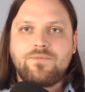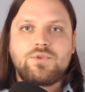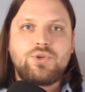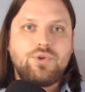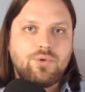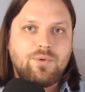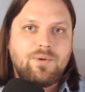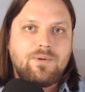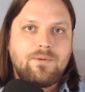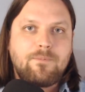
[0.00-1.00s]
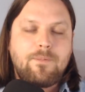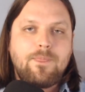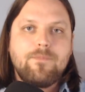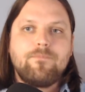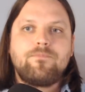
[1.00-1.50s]
Two,
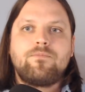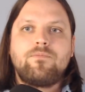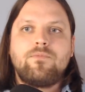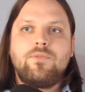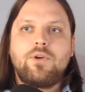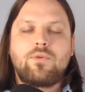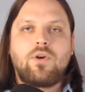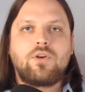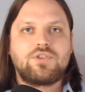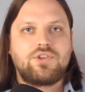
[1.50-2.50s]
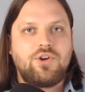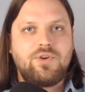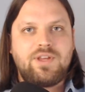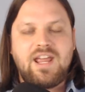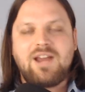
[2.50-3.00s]
there are
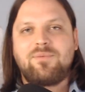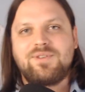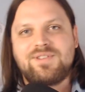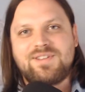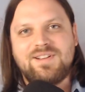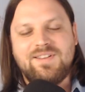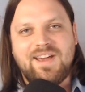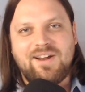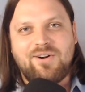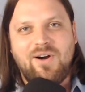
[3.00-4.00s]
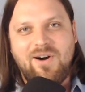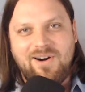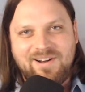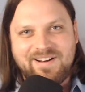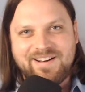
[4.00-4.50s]
security cameras that are
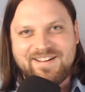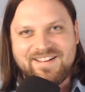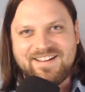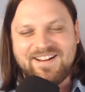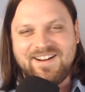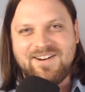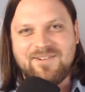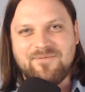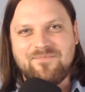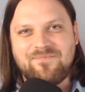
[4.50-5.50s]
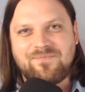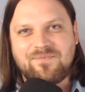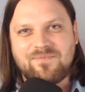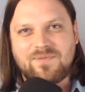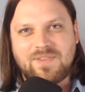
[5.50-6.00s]
on
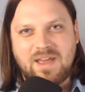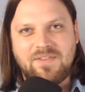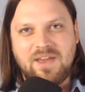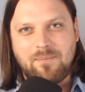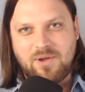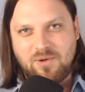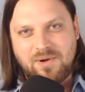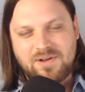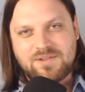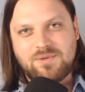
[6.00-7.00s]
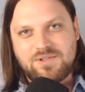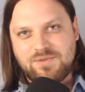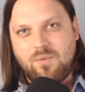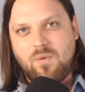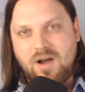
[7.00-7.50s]
that mailbox, which
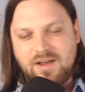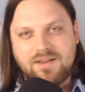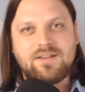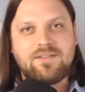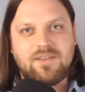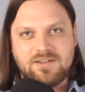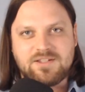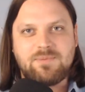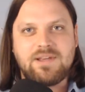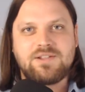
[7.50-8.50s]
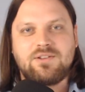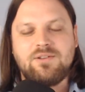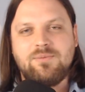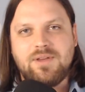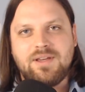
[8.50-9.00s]
is why this is
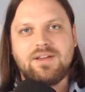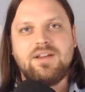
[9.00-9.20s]
basically being